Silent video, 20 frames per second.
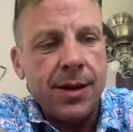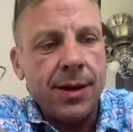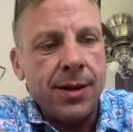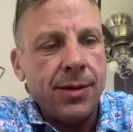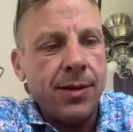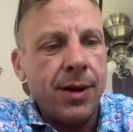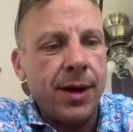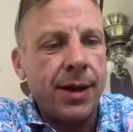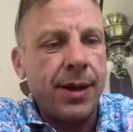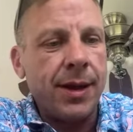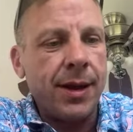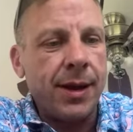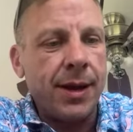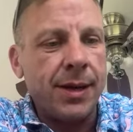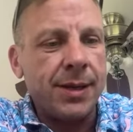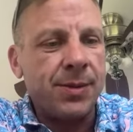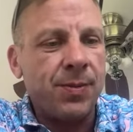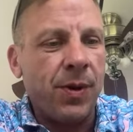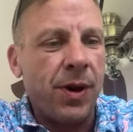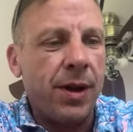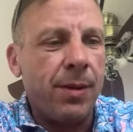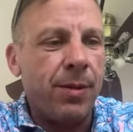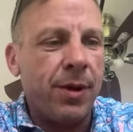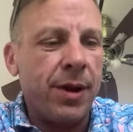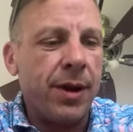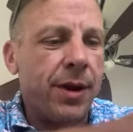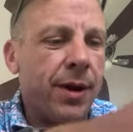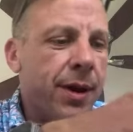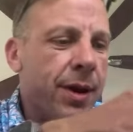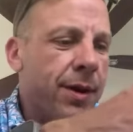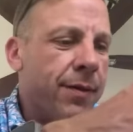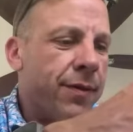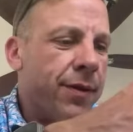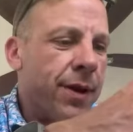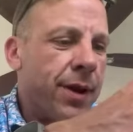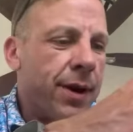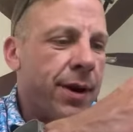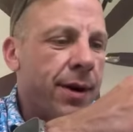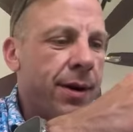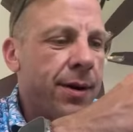I think that's probably enough
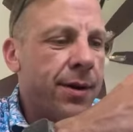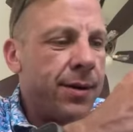there.